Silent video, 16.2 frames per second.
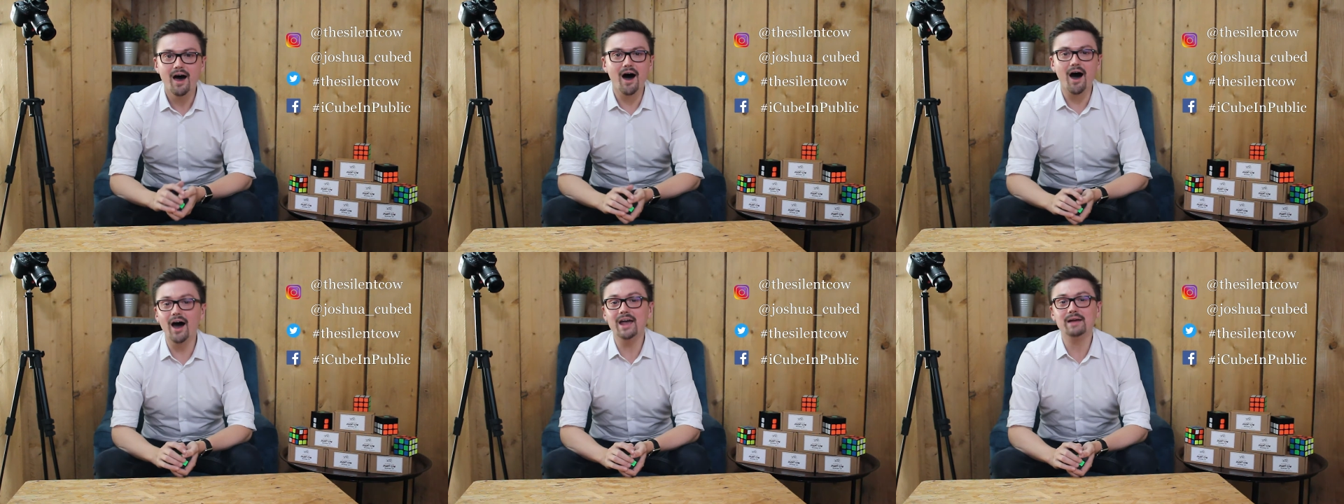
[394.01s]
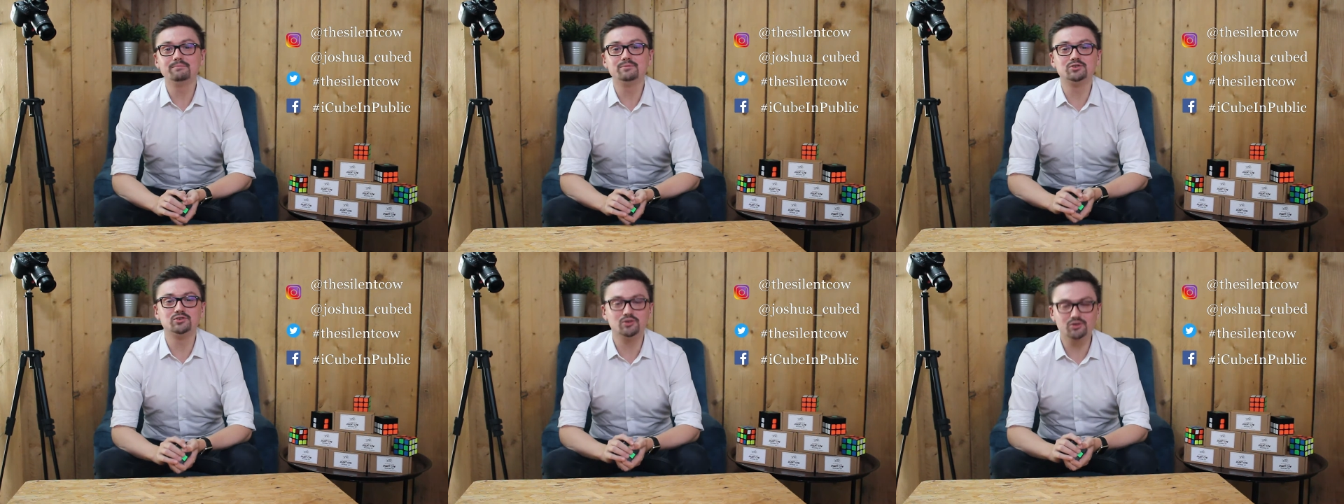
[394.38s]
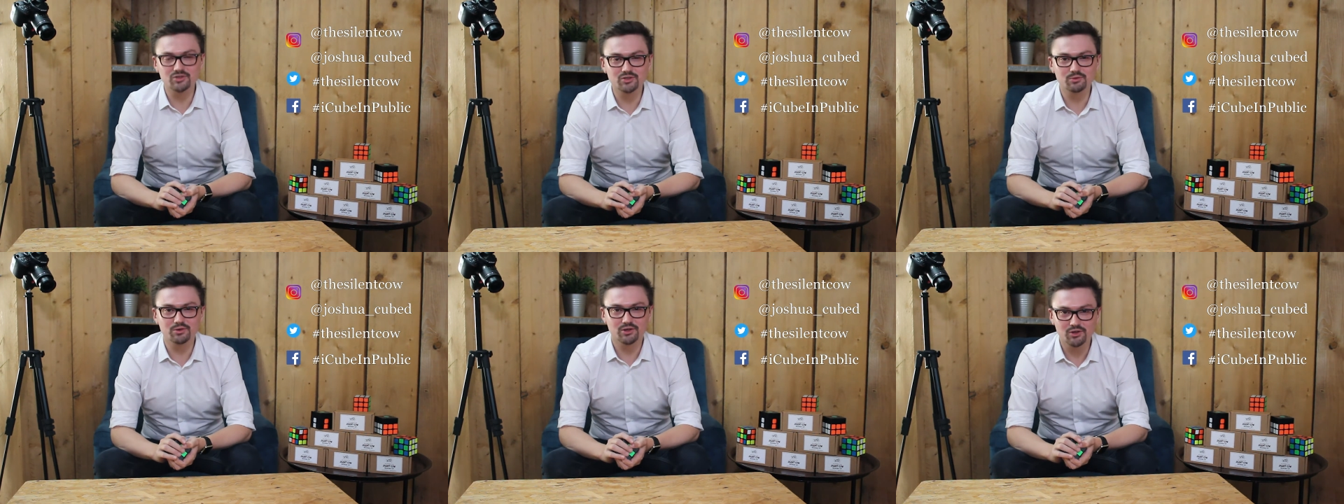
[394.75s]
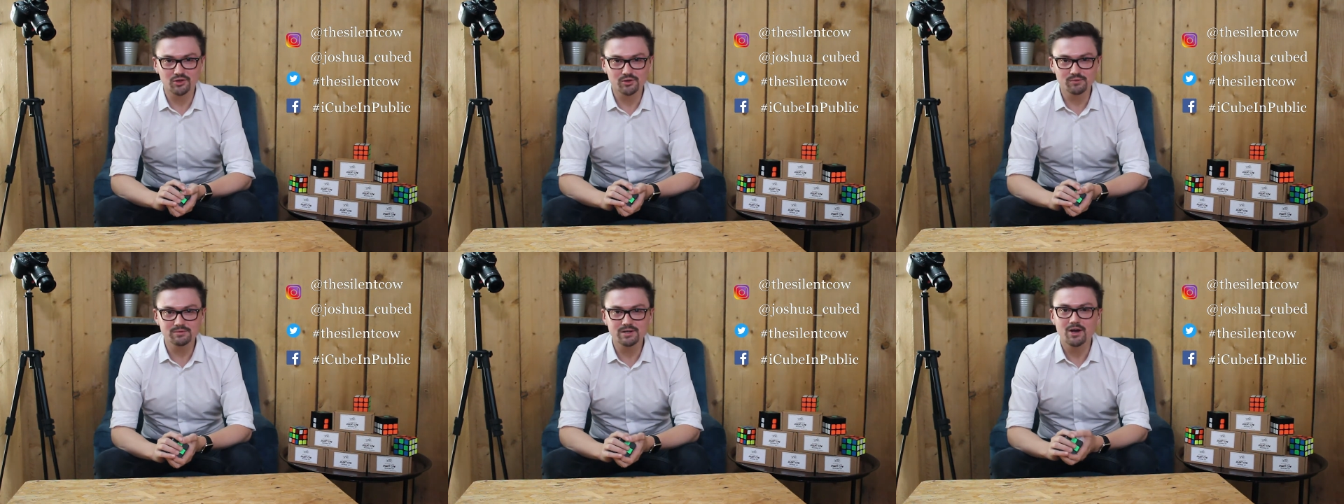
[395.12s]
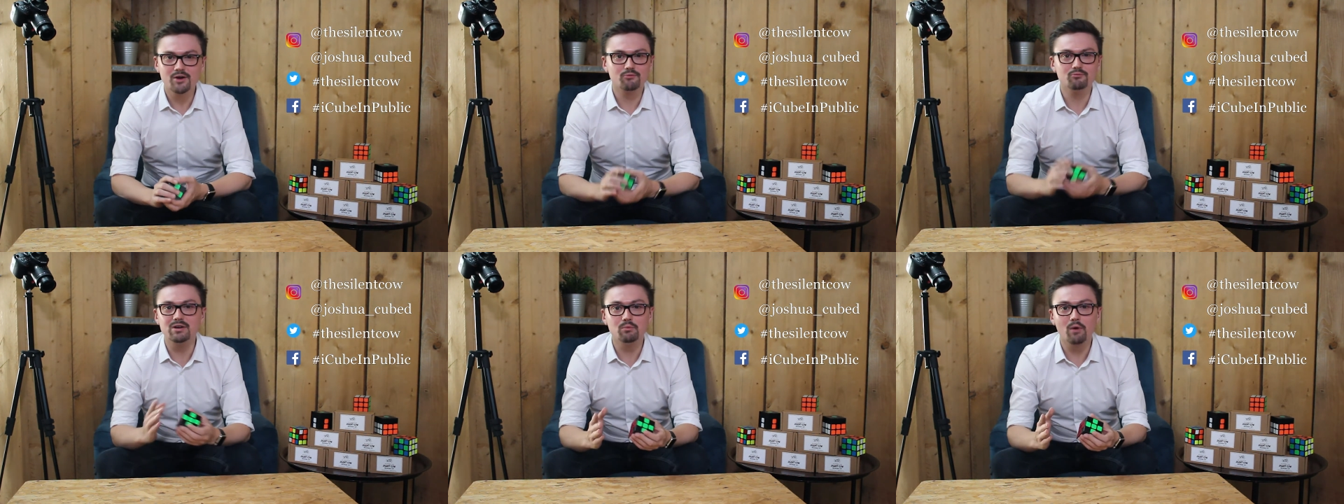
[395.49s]
I am Joshua Cubed.
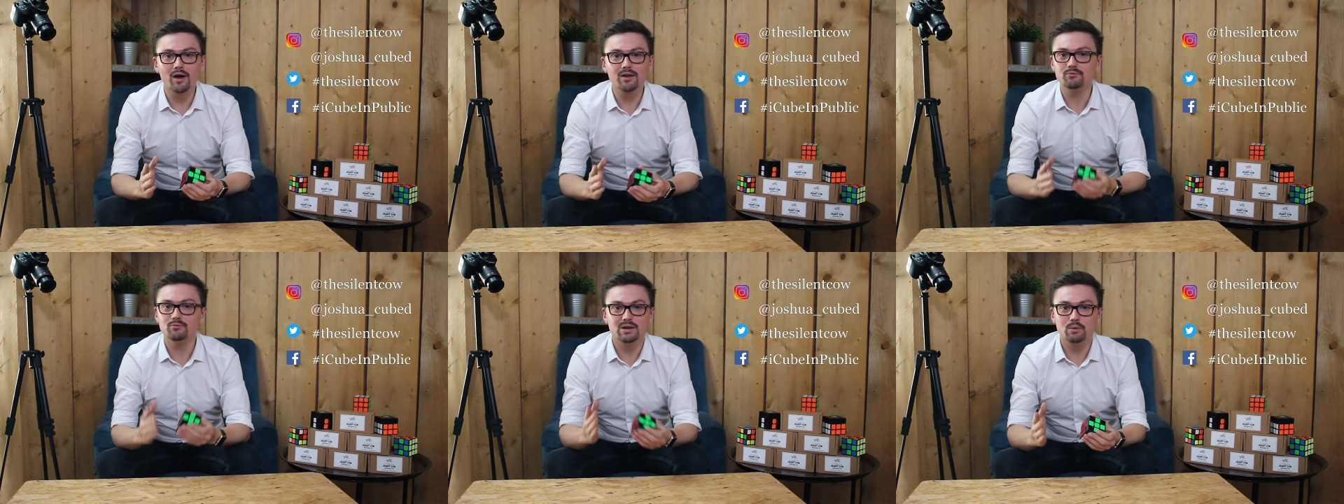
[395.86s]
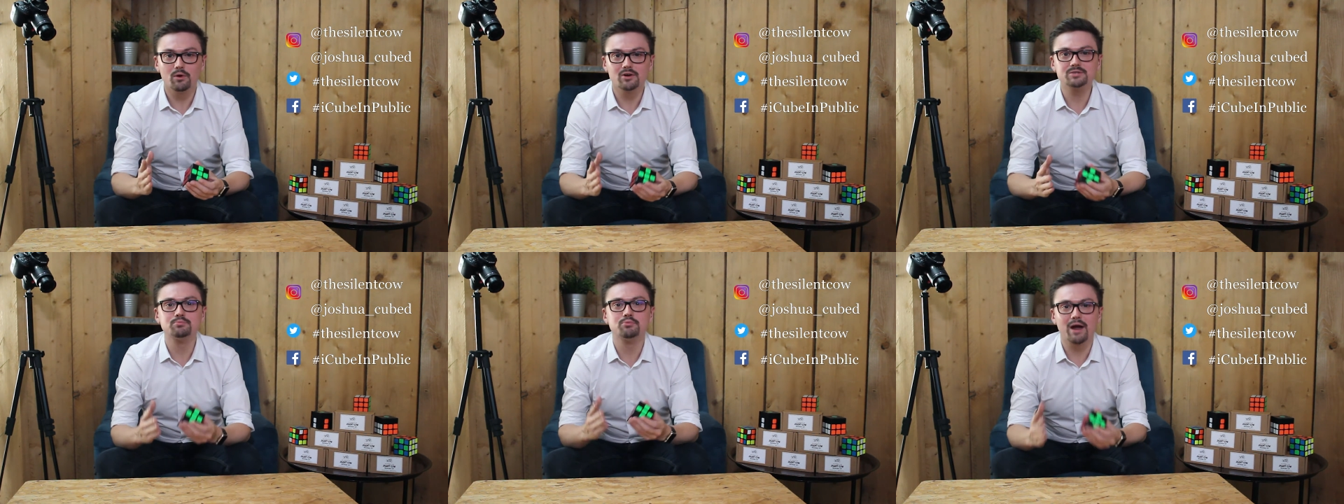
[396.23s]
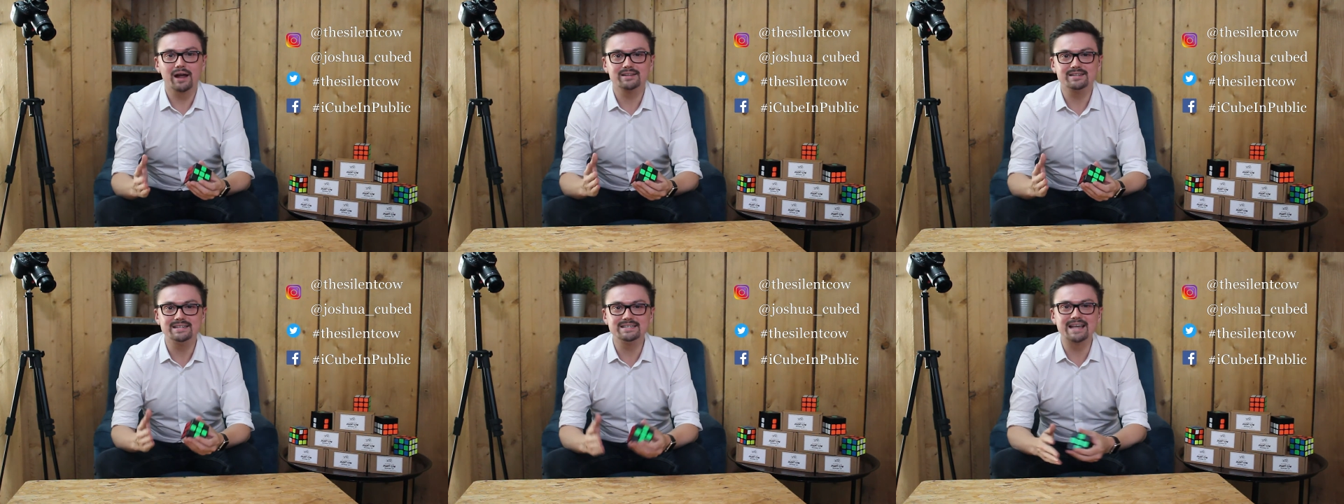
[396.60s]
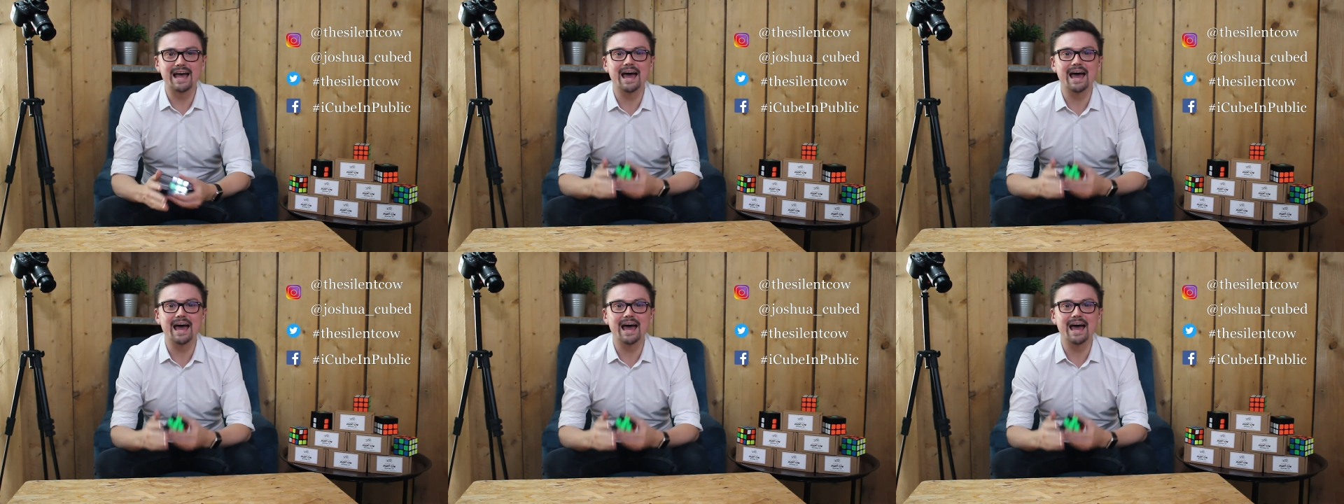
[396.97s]
Rewind, rewatch, practice,